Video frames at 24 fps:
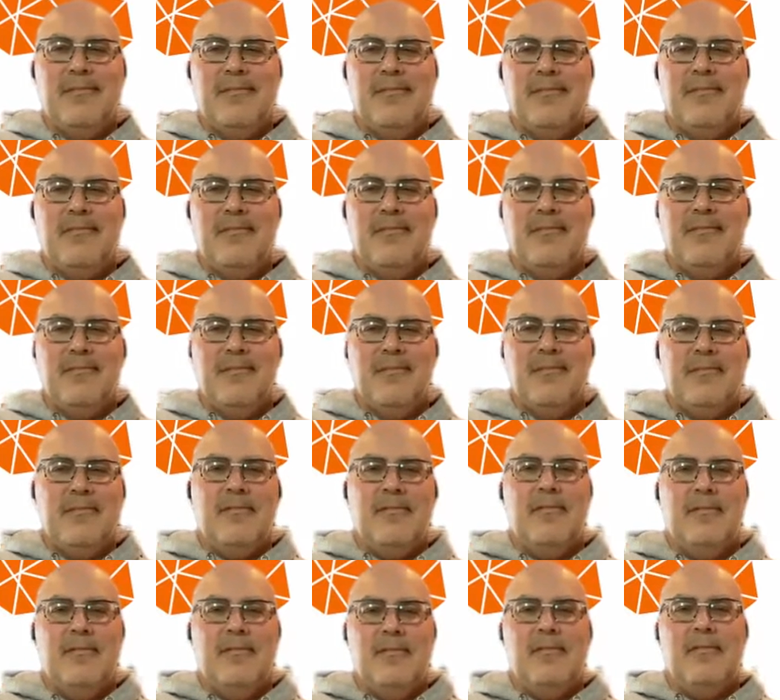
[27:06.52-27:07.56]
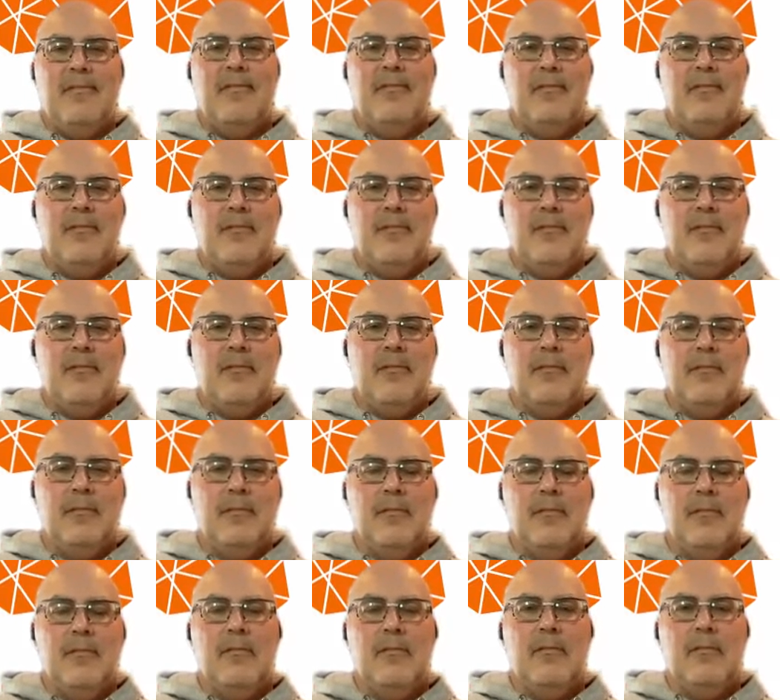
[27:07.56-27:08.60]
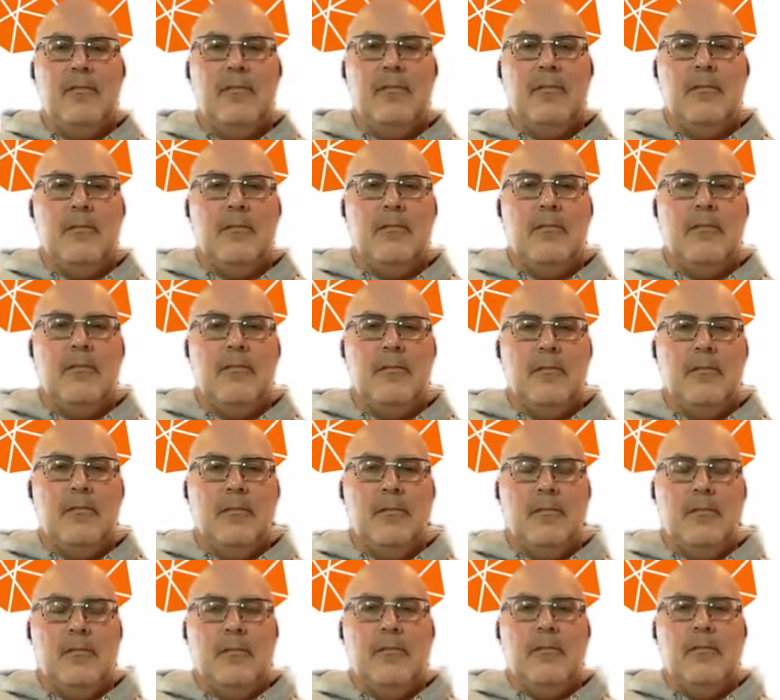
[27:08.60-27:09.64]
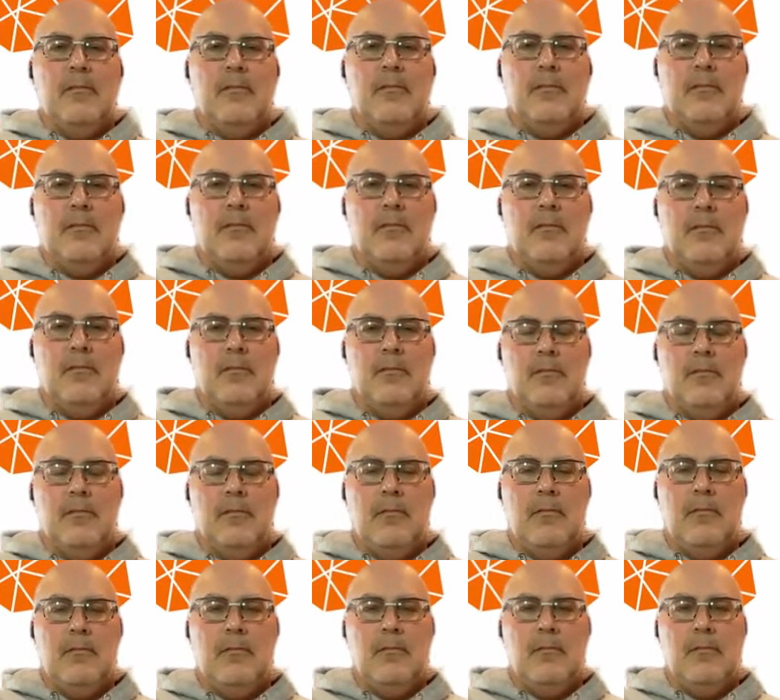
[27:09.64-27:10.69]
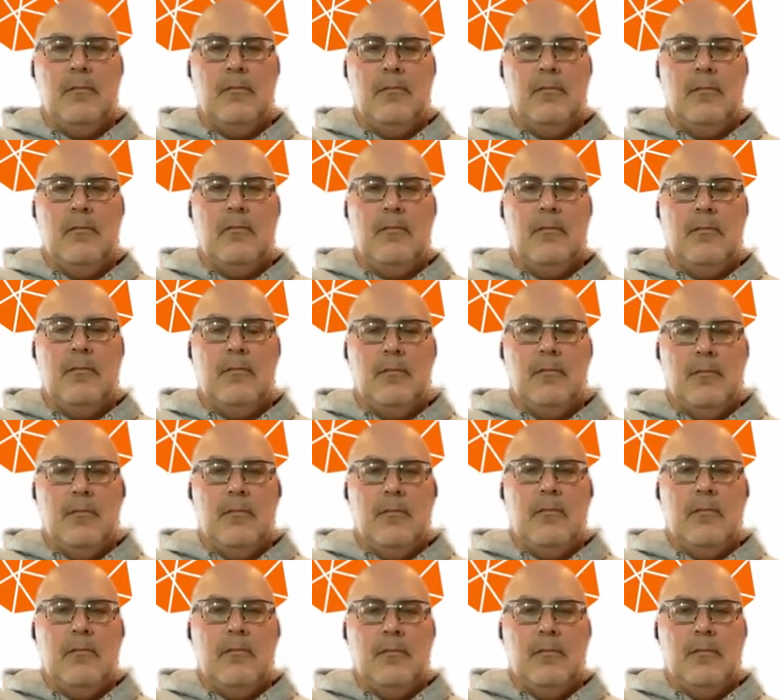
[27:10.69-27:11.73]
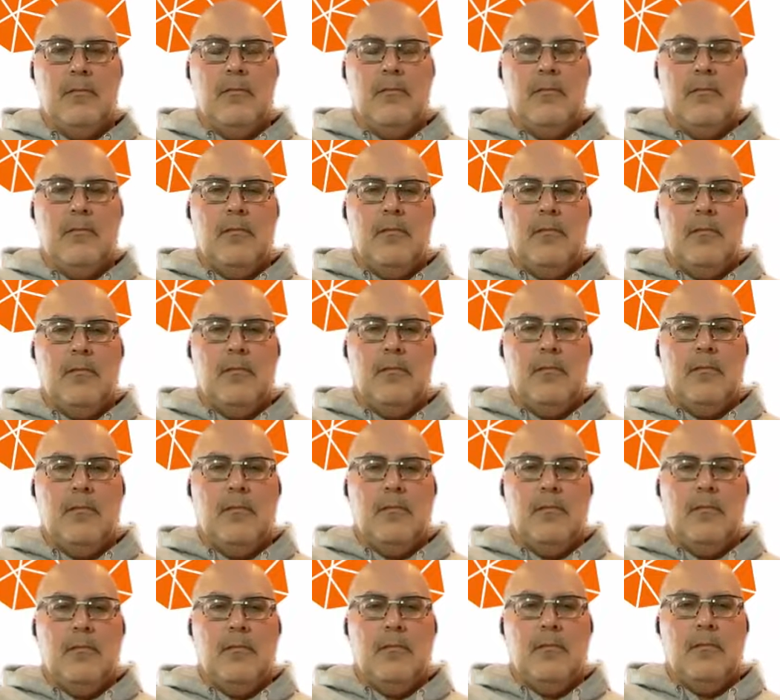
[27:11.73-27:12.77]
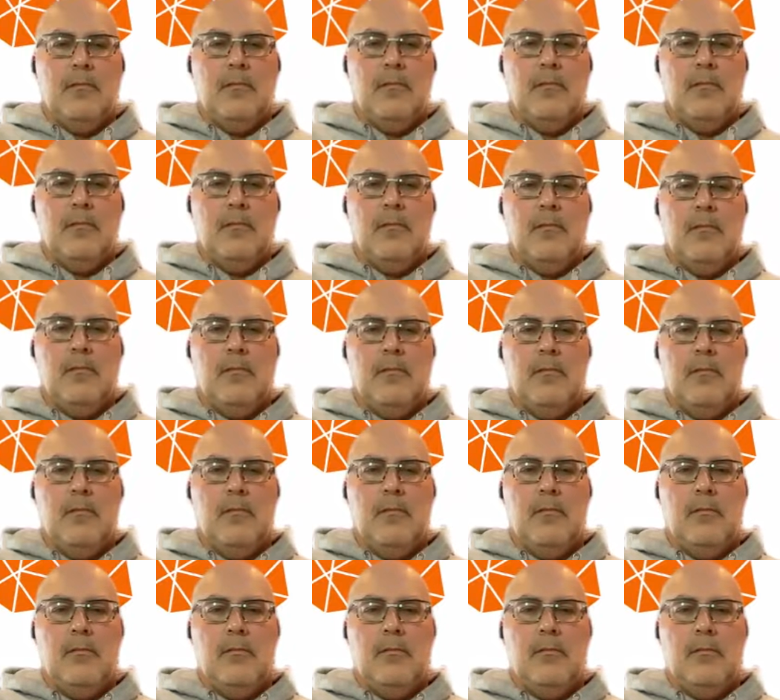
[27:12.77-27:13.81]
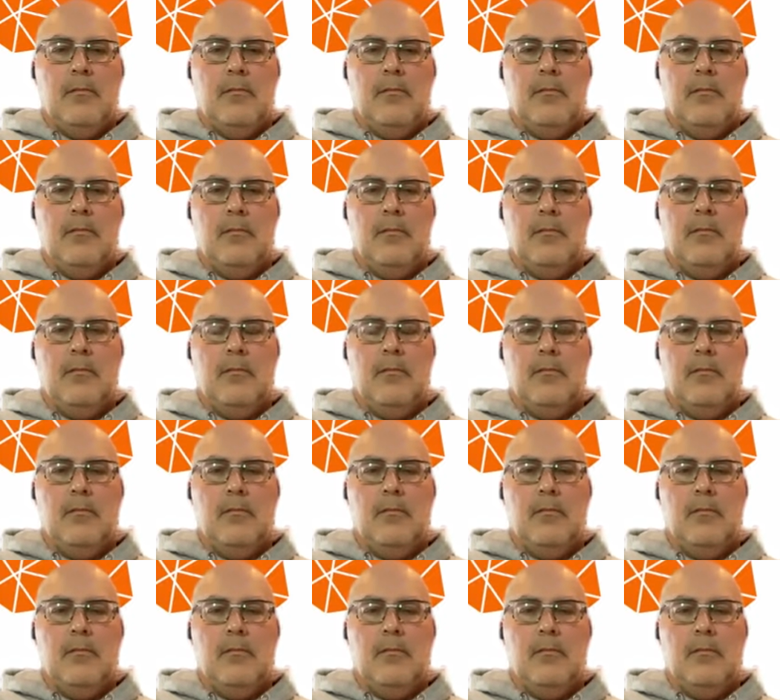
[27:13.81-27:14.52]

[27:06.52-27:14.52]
The person shown says nothing.